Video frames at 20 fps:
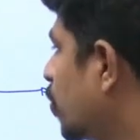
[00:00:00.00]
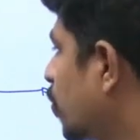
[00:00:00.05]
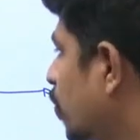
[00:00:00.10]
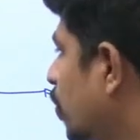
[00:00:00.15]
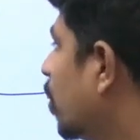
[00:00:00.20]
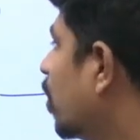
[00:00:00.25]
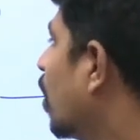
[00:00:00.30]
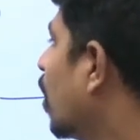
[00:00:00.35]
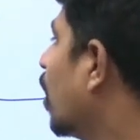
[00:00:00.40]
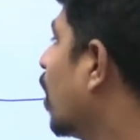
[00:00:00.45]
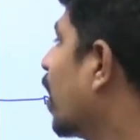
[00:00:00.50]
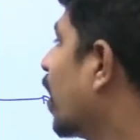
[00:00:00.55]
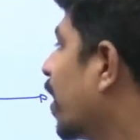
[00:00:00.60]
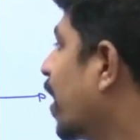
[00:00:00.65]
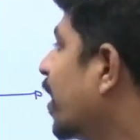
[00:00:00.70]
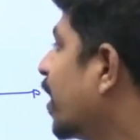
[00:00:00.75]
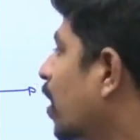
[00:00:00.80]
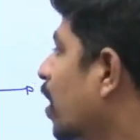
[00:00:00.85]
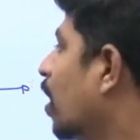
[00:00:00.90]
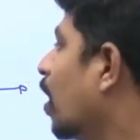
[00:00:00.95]
used,
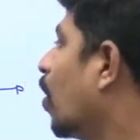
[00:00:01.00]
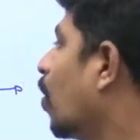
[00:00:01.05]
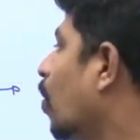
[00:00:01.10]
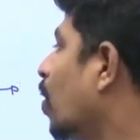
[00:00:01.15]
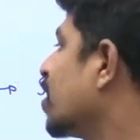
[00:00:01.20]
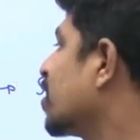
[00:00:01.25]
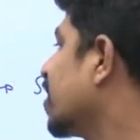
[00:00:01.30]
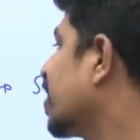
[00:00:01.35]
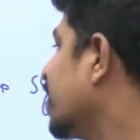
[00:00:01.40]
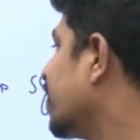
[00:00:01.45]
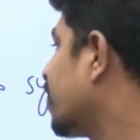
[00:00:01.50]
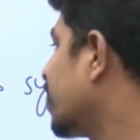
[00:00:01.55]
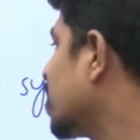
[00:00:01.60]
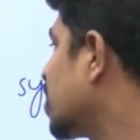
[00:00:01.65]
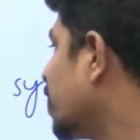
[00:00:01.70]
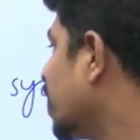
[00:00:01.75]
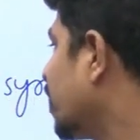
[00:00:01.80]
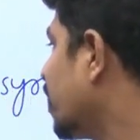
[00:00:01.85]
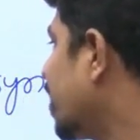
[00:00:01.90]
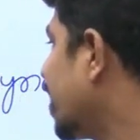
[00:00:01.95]
right? What is the
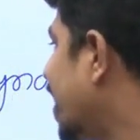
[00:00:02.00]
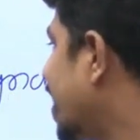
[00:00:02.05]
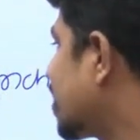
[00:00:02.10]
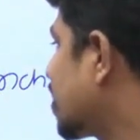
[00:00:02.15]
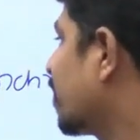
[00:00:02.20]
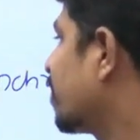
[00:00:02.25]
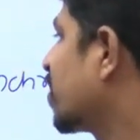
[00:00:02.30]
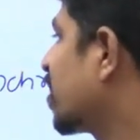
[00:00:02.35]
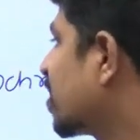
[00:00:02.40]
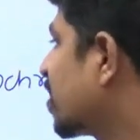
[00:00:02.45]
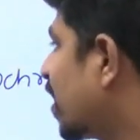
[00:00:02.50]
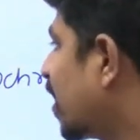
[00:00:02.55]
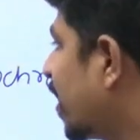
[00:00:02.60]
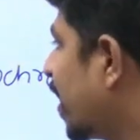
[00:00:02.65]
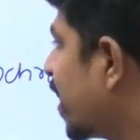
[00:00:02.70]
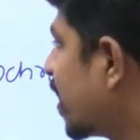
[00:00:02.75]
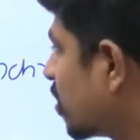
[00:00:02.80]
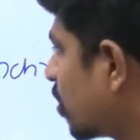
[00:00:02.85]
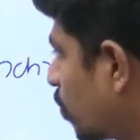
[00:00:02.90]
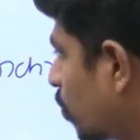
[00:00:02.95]
difference between SF6 and
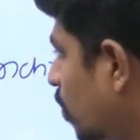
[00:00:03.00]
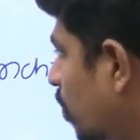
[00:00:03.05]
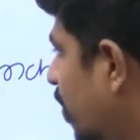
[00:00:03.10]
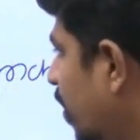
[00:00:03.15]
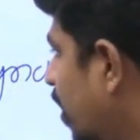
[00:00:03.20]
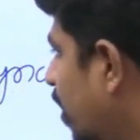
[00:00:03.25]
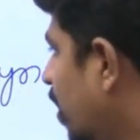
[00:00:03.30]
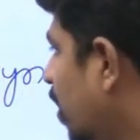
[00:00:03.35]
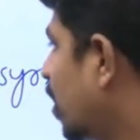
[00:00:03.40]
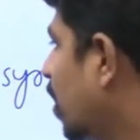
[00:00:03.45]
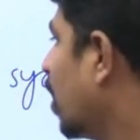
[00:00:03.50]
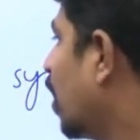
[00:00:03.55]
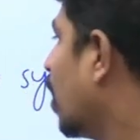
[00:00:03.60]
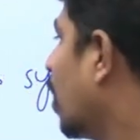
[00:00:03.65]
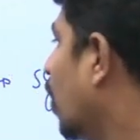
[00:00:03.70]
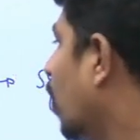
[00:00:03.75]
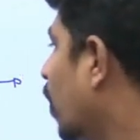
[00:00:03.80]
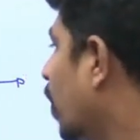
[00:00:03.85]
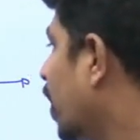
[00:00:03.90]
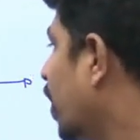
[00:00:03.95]
air circuit breaker?
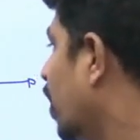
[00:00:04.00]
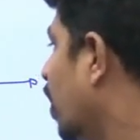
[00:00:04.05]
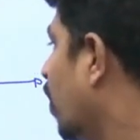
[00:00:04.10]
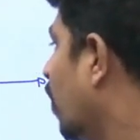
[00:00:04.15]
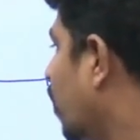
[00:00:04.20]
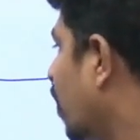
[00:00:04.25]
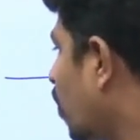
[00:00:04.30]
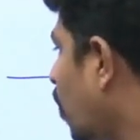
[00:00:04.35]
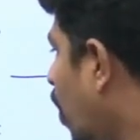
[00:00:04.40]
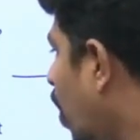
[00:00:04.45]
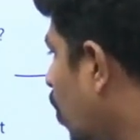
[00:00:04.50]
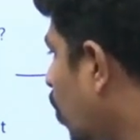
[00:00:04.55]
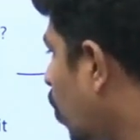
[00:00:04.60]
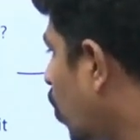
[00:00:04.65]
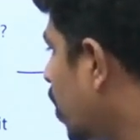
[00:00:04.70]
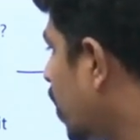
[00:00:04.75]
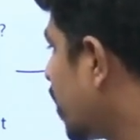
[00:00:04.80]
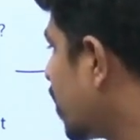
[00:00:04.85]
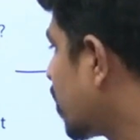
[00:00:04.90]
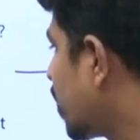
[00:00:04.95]
Okay, for what
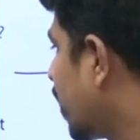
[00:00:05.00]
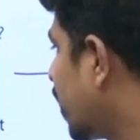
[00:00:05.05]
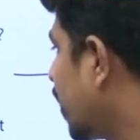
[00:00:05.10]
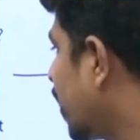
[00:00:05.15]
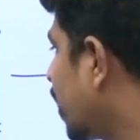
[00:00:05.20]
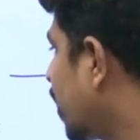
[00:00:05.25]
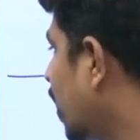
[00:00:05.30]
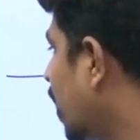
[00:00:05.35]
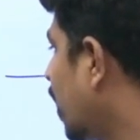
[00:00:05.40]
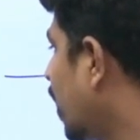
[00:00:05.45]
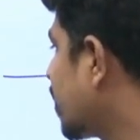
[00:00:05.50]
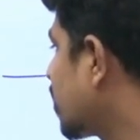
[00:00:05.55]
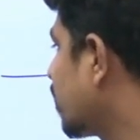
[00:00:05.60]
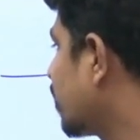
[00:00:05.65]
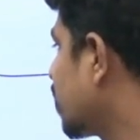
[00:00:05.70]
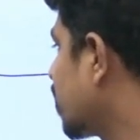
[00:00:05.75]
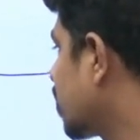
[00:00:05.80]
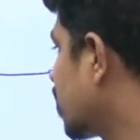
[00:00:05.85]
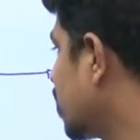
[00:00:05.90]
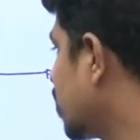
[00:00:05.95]
voltage rating
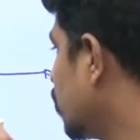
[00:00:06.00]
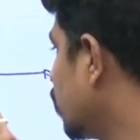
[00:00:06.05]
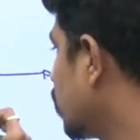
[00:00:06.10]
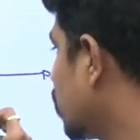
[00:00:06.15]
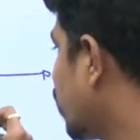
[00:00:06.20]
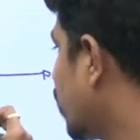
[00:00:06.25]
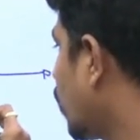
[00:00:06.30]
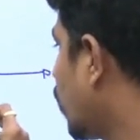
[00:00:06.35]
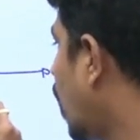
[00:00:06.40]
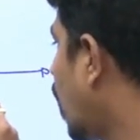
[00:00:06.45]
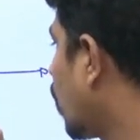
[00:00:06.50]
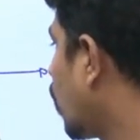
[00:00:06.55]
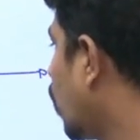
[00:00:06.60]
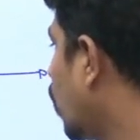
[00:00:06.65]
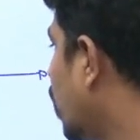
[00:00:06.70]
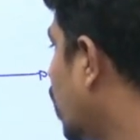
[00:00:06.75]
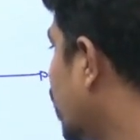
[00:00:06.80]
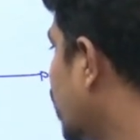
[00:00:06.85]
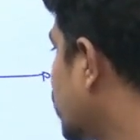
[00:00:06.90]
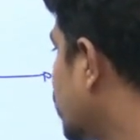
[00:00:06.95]
SF6 is used, for what
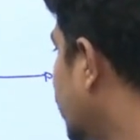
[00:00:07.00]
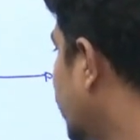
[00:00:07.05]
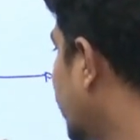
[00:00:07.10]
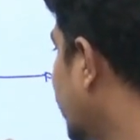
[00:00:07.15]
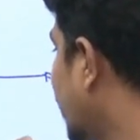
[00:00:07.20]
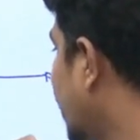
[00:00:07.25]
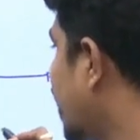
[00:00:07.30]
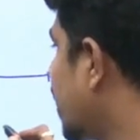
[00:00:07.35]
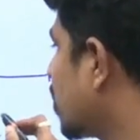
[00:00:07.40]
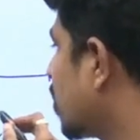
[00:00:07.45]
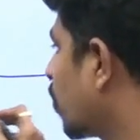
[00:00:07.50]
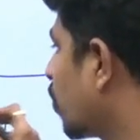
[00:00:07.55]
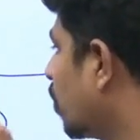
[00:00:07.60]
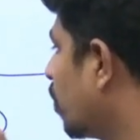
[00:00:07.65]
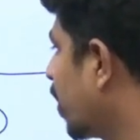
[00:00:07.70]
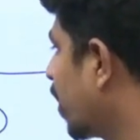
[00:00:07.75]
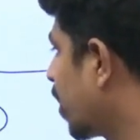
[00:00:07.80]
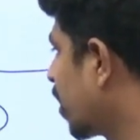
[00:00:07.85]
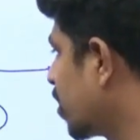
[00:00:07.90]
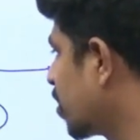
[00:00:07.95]
voltage rating air circuit
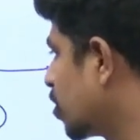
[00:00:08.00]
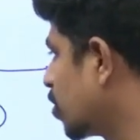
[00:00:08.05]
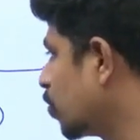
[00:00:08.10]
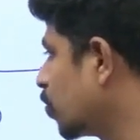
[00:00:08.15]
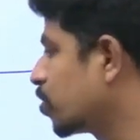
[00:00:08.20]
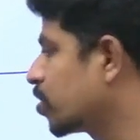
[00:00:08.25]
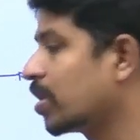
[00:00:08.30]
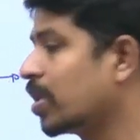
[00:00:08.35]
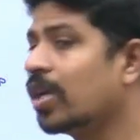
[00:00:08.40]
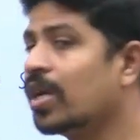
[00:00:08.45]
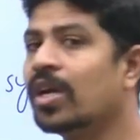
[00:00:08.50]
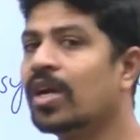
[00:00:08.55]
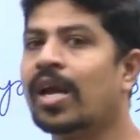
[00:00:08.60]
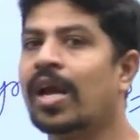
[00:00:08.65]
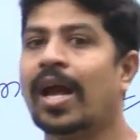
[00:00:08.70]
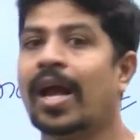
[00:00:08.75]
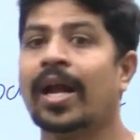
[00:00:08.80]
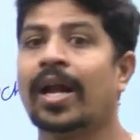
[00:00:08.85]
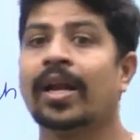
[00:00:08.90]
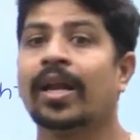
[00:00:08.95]
breaker is used,
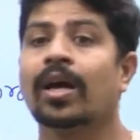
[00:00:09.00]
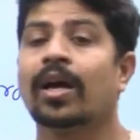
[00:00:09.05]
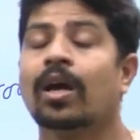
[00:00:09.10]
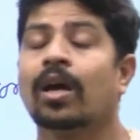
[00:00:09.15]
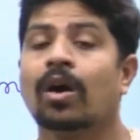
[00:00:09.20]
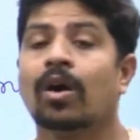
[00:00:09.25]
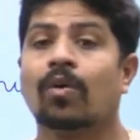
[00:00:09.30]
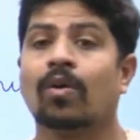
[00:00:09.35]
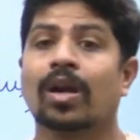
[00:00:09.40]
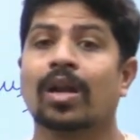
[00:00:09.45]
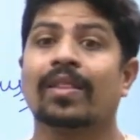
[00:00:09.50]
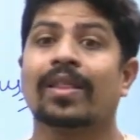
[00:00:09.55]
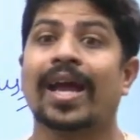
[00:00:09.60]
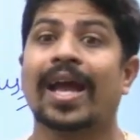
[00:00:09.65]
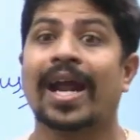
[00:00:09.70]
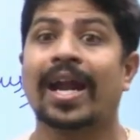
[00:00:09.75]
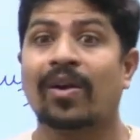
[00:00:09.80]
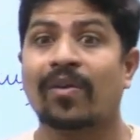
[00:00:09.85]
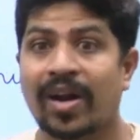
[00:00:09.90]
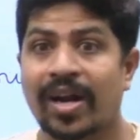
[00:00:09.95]
and what are the
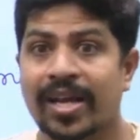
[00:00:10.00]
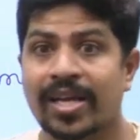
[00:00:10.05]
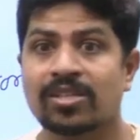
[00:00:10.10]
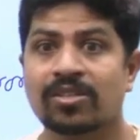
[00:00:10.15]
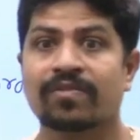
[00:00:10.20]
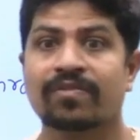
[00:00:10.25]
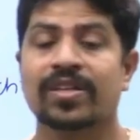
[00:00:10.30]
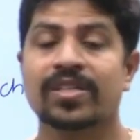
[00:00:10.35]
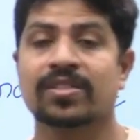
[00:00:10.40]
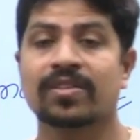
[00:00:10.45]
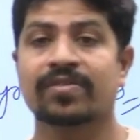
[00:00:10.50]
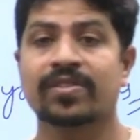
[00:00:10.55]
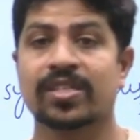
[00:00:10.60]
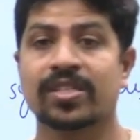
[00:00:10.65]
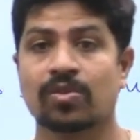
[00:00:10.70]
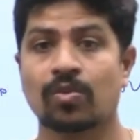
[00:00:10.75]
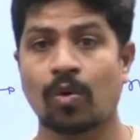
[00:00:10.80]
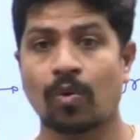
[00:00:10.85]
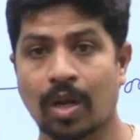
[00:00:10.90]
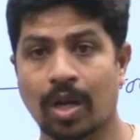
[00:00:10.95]
advantage of
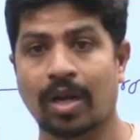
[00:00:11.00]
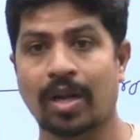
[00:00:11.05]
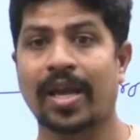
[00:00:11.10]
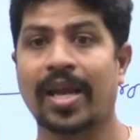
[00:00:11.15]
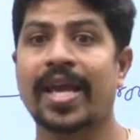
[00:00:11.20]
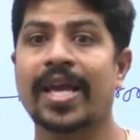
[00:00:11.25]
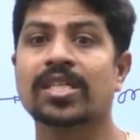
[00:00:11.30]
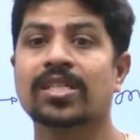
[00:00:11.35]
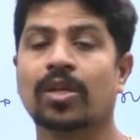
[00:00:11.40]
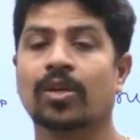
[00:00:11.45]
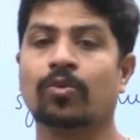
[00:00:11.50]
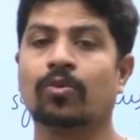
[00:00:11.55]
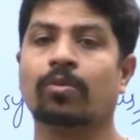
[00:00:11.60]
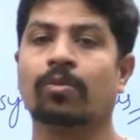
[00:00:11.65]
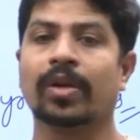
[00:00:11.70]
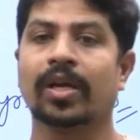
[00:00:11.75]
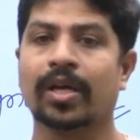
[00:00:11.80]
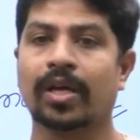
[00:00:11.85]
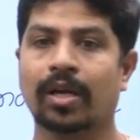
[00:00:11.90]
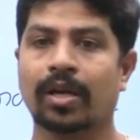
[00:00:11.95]
SF6 over air circuit
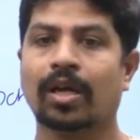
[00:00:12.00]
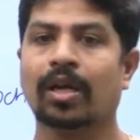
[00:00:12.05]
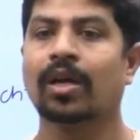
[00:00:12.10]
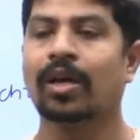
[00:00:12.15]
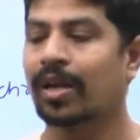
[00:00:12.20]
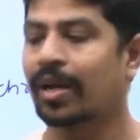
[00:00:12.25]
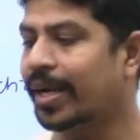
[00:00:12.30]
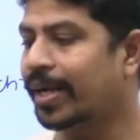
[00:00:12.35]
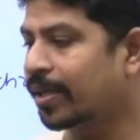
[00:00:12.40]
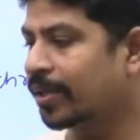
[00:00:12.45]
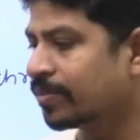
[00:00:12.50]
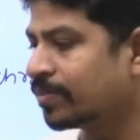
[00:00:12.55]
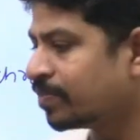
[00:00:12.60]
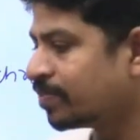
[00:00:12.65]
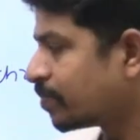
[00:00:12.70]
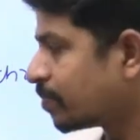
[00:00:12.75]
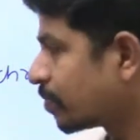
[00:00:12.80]
breaker, right?